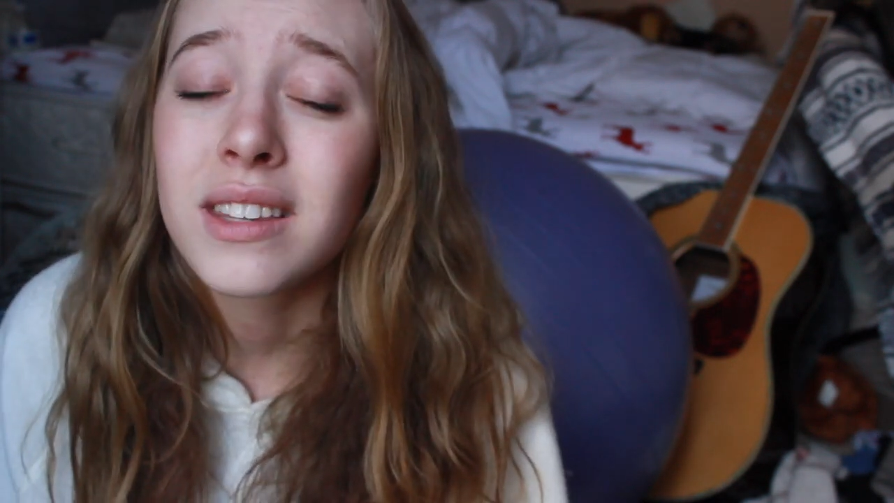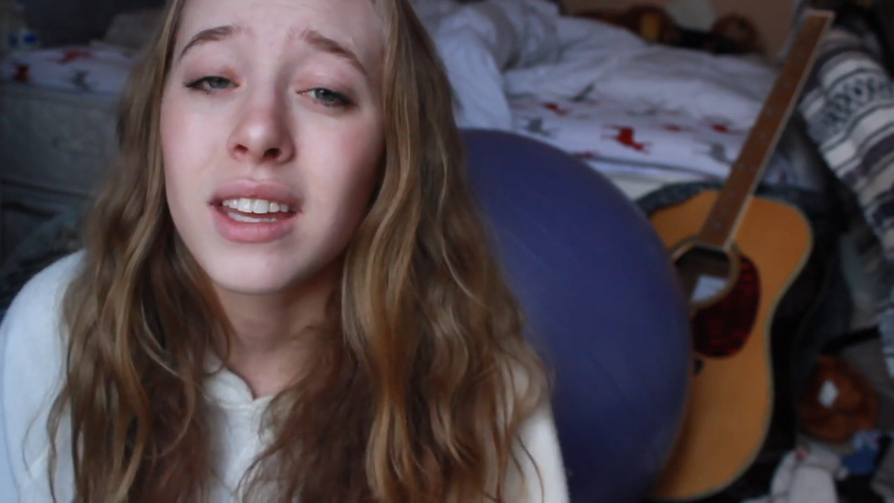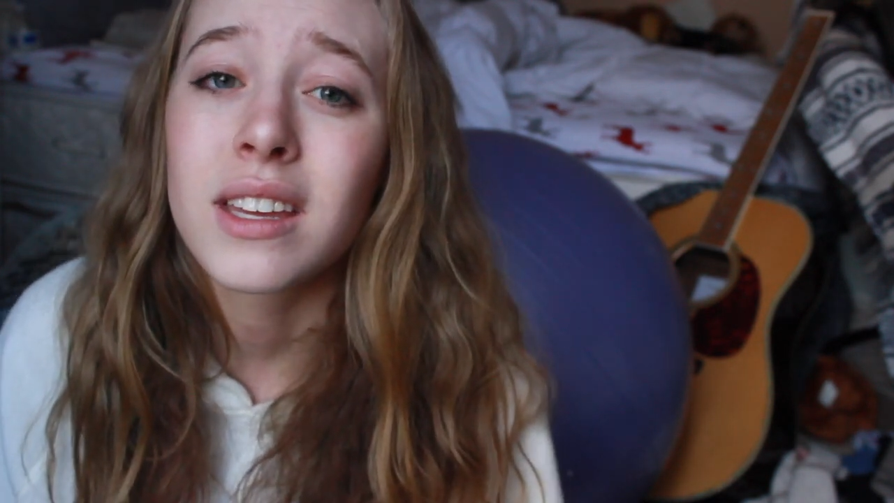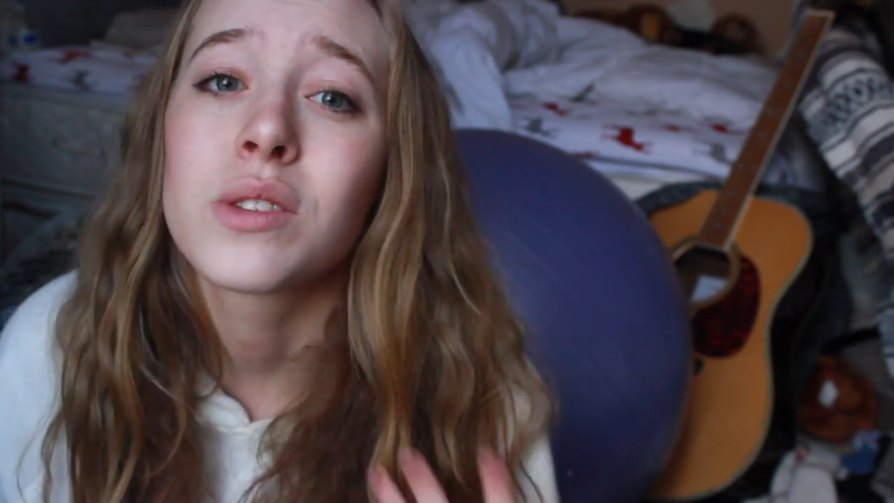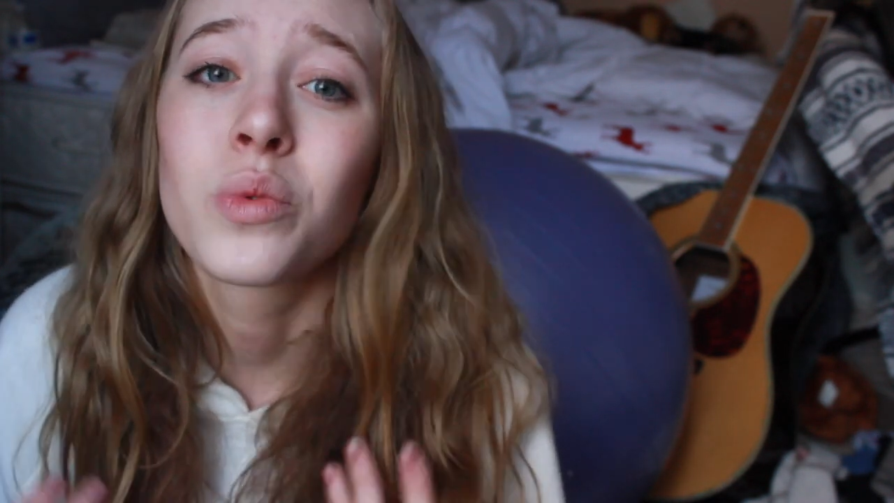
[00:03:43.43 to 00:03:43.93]

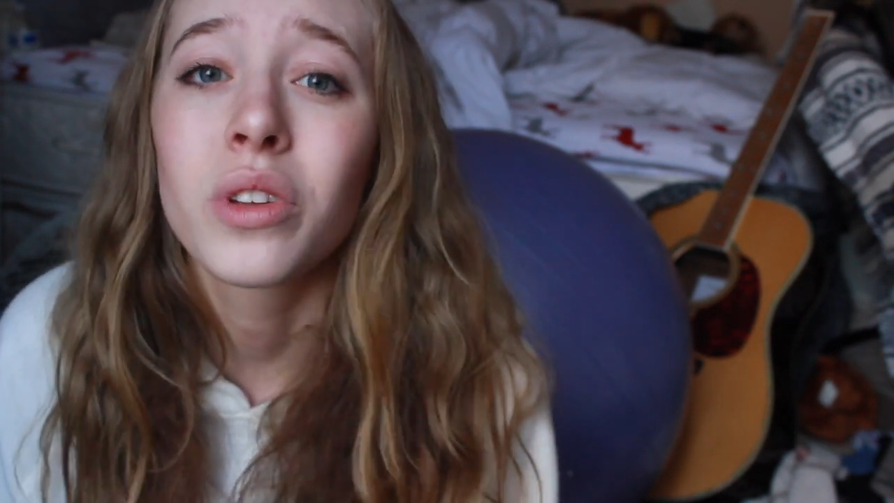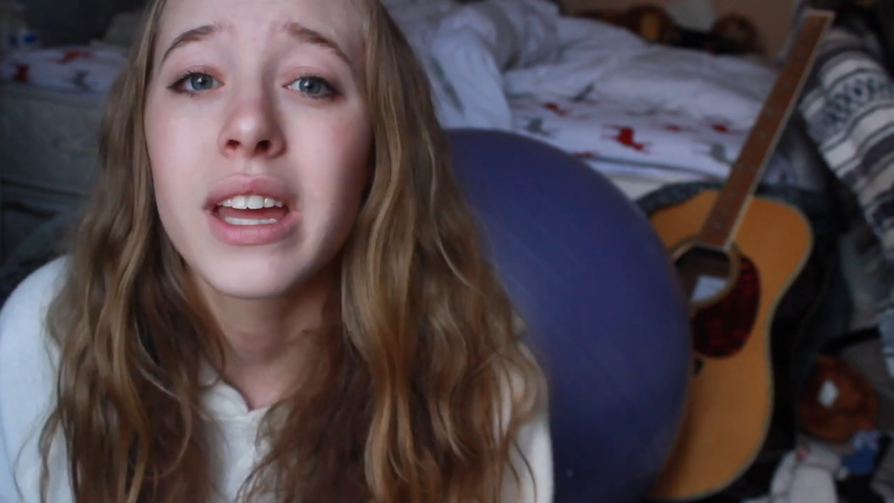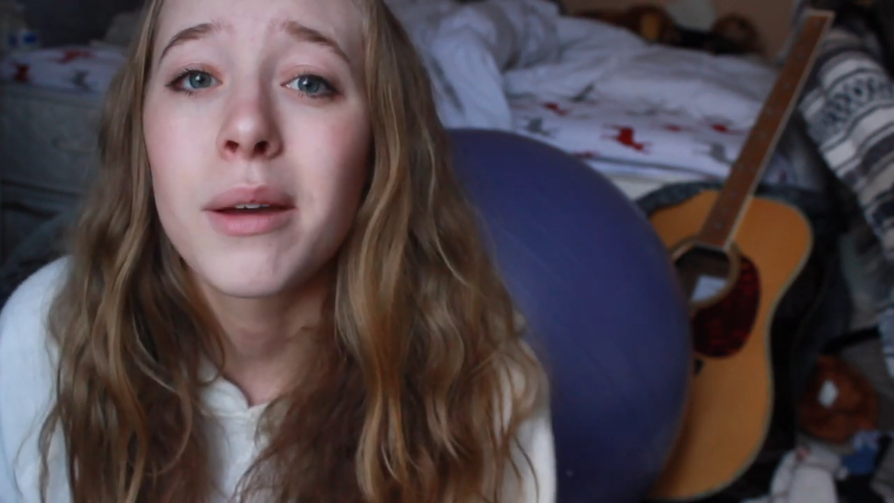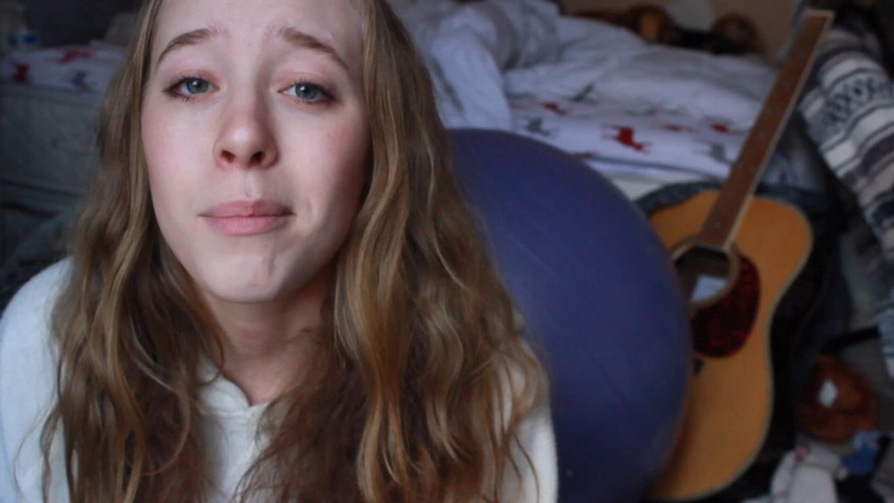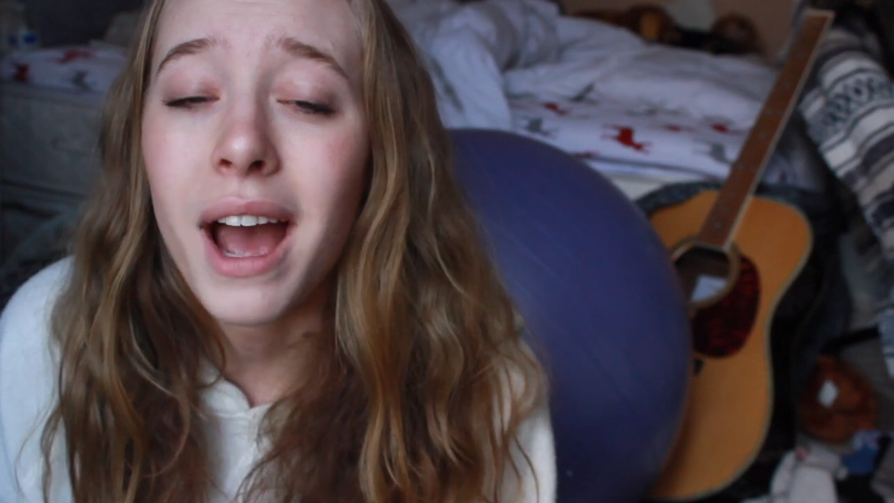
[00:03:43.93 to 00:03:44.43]
like he's
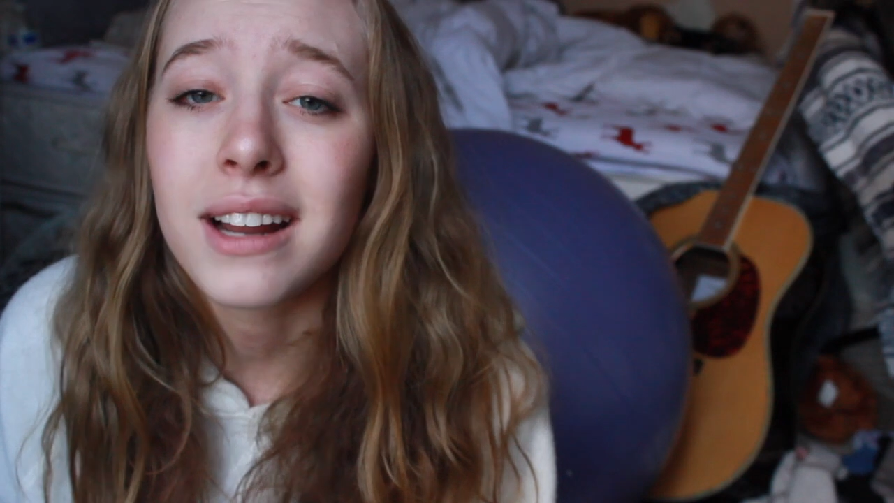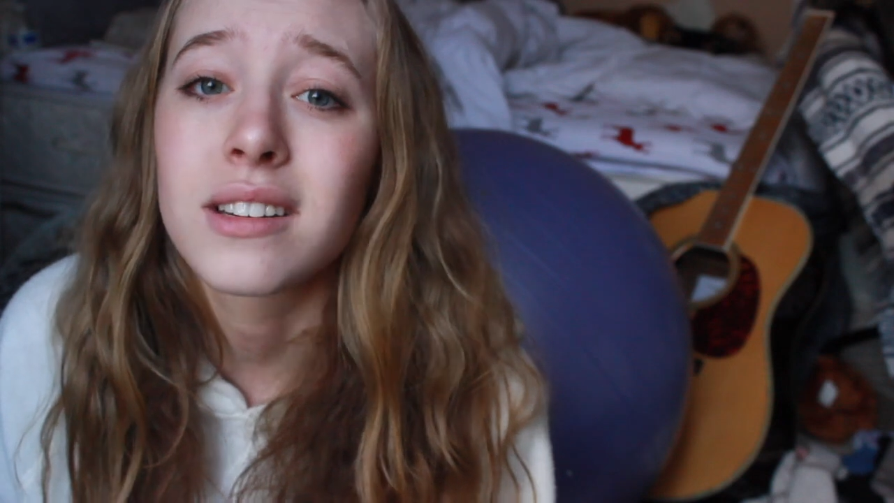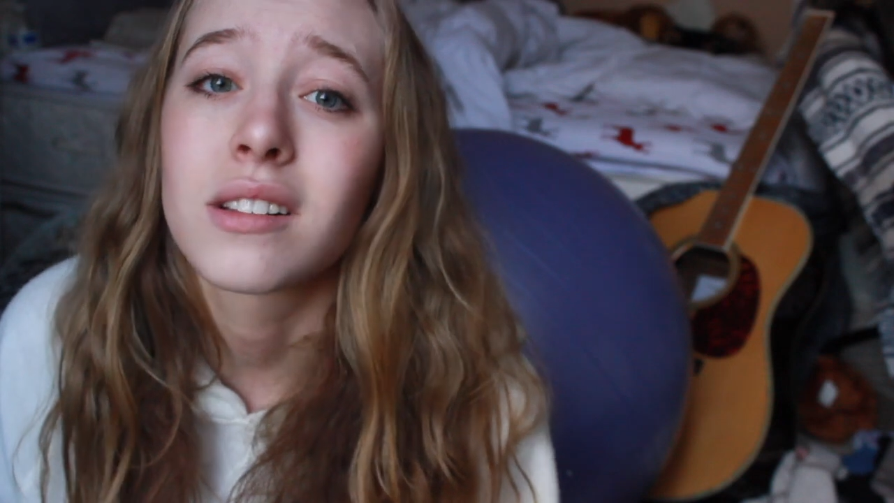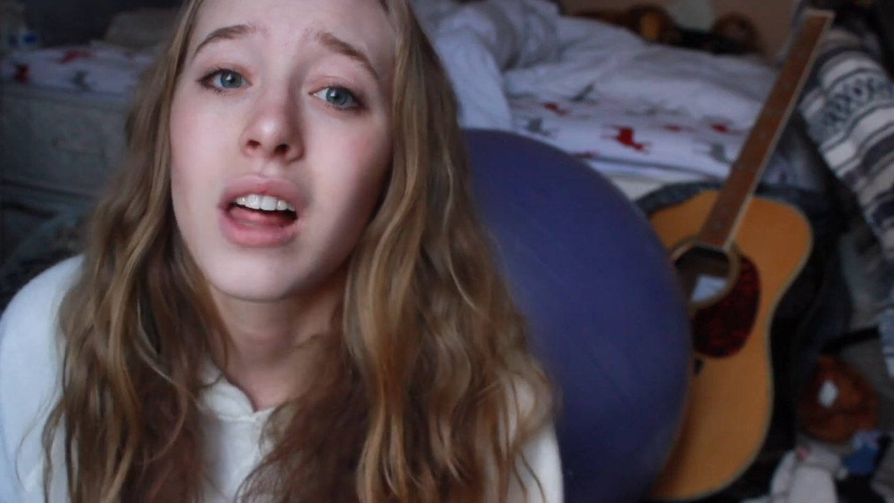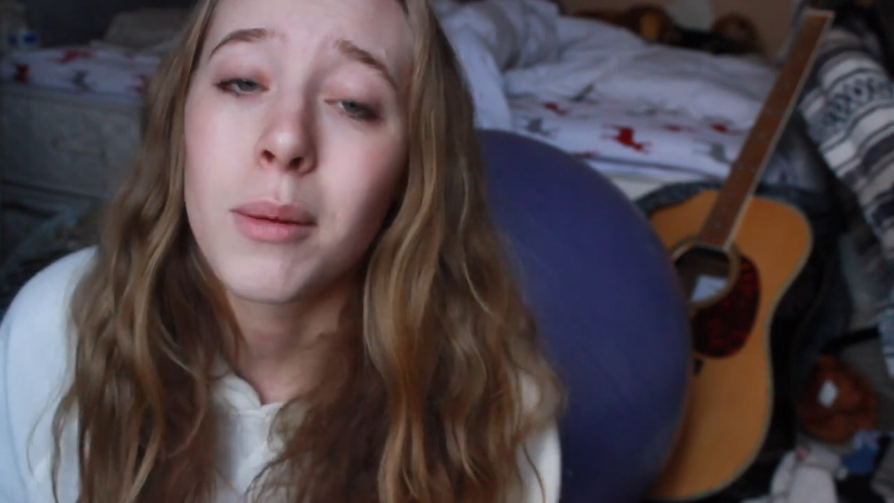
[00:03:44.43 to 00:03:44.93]
really
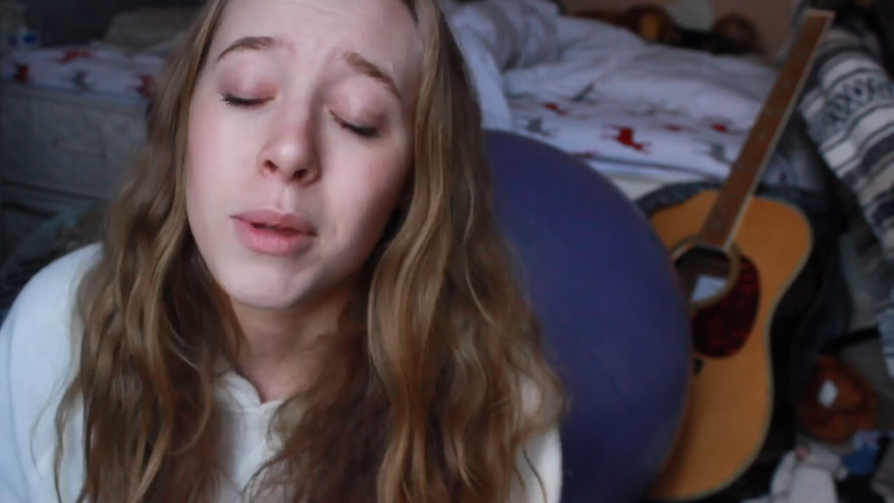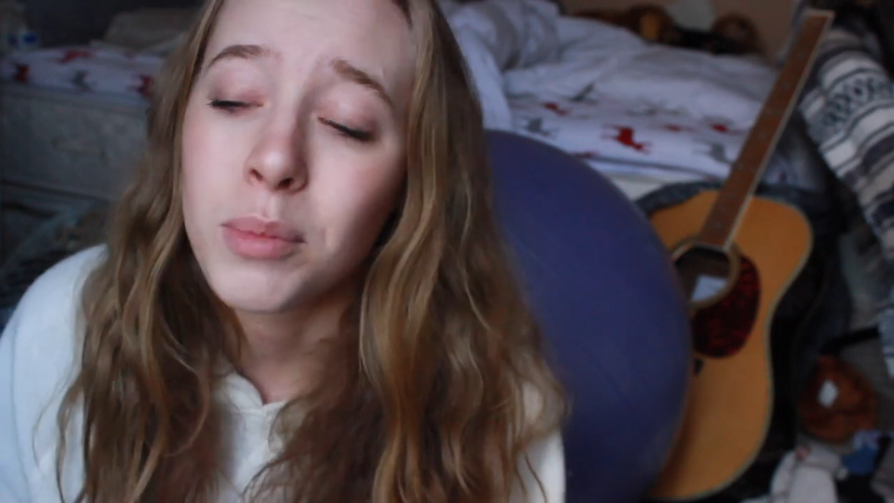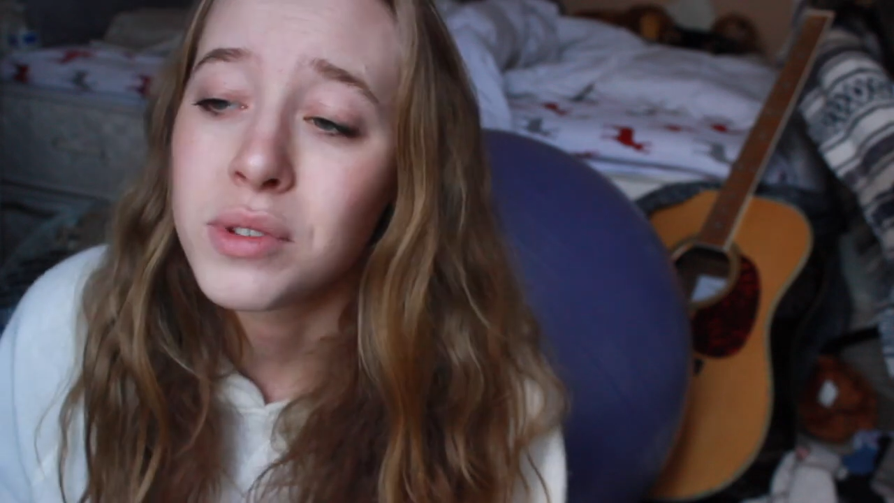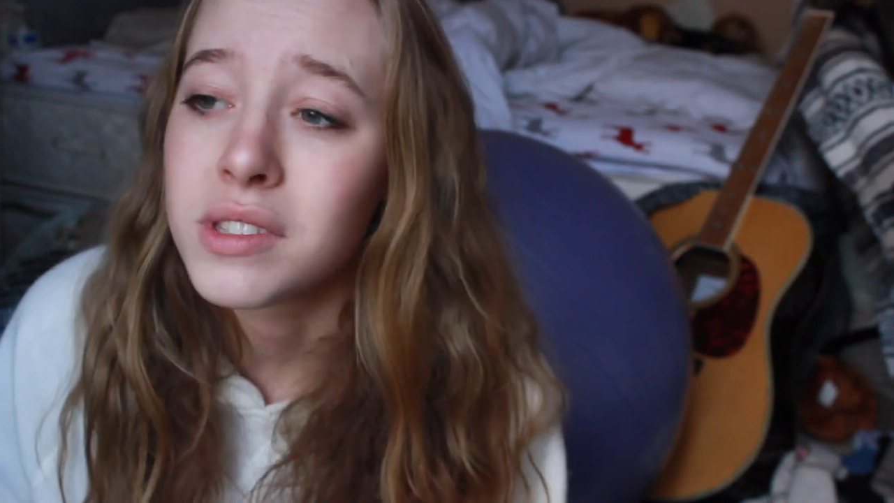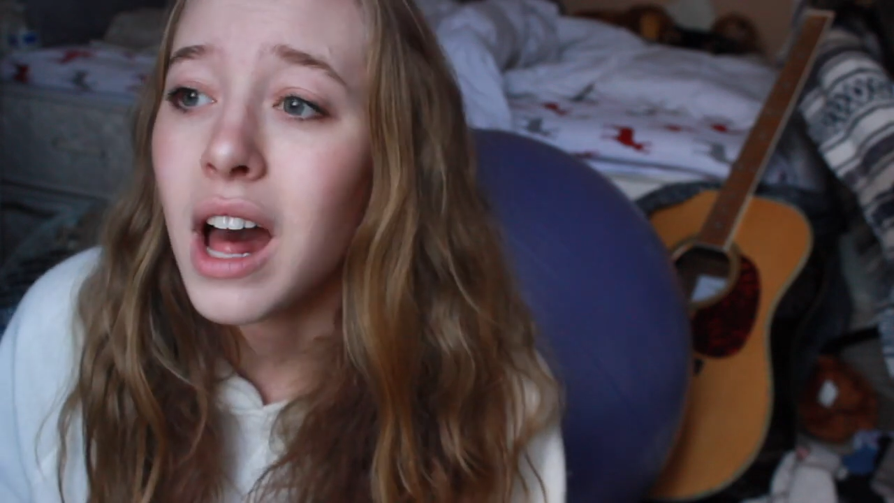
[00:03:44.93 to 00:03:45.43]
impacted a lot of
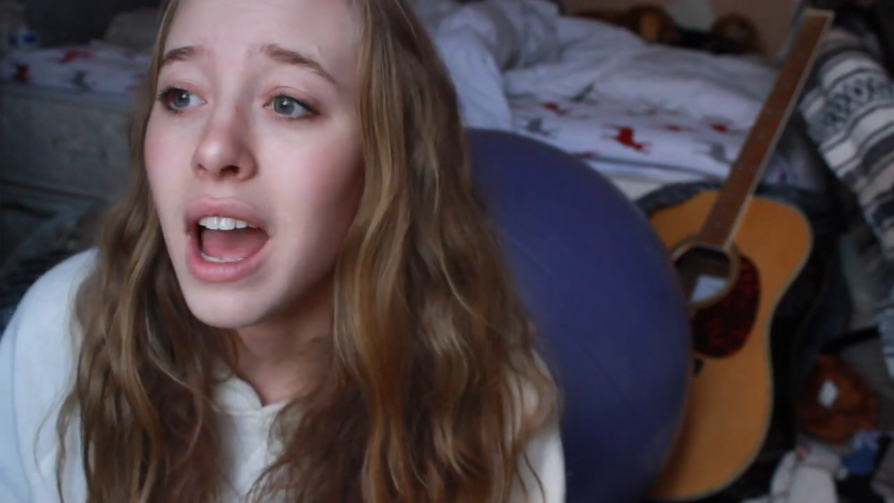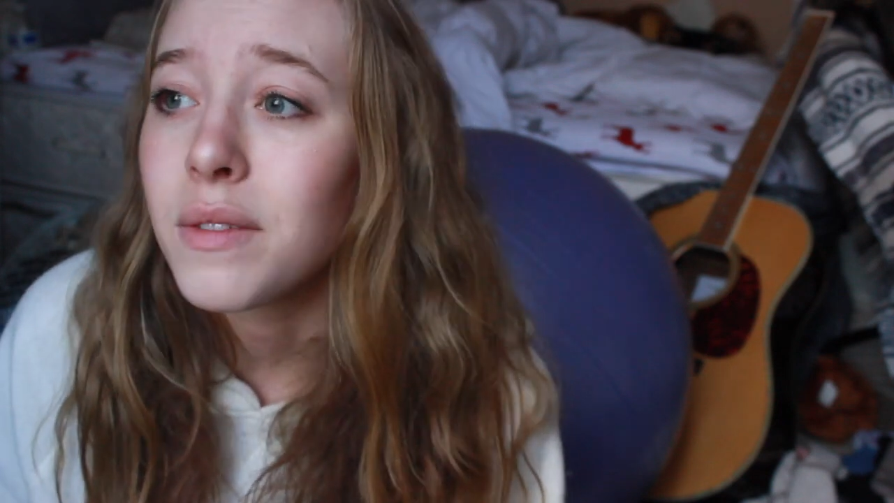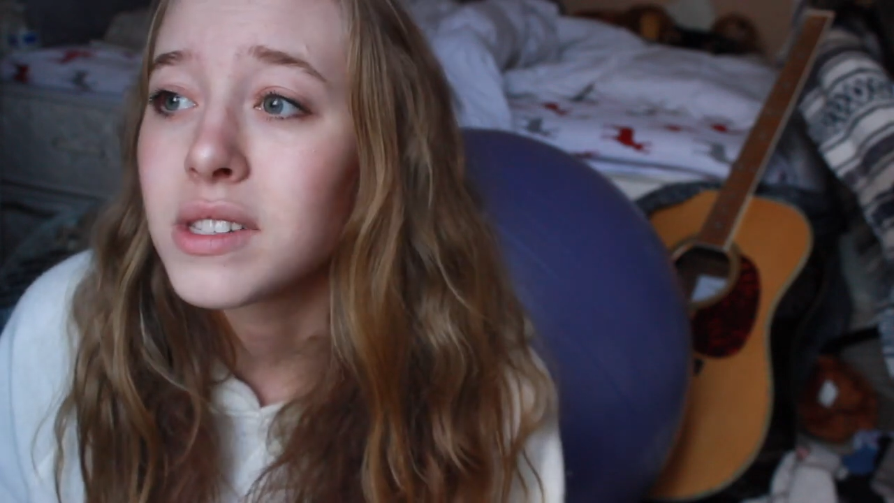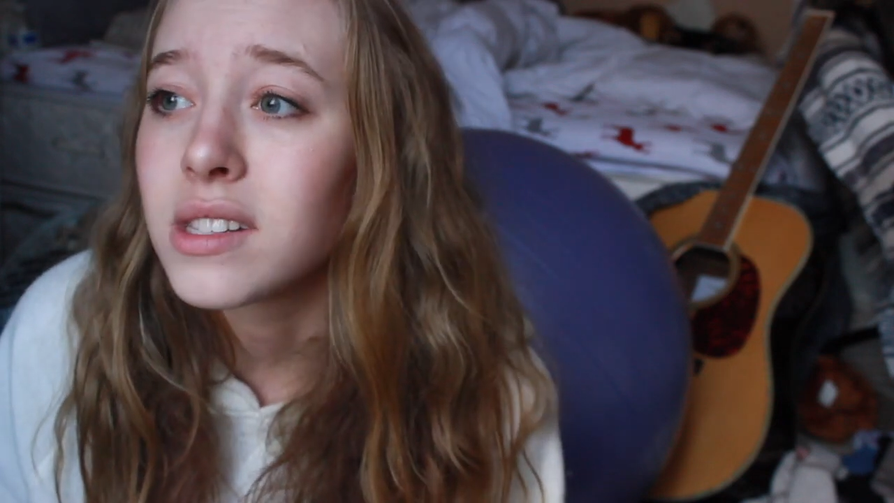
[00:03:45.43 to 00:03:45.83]
people's lives.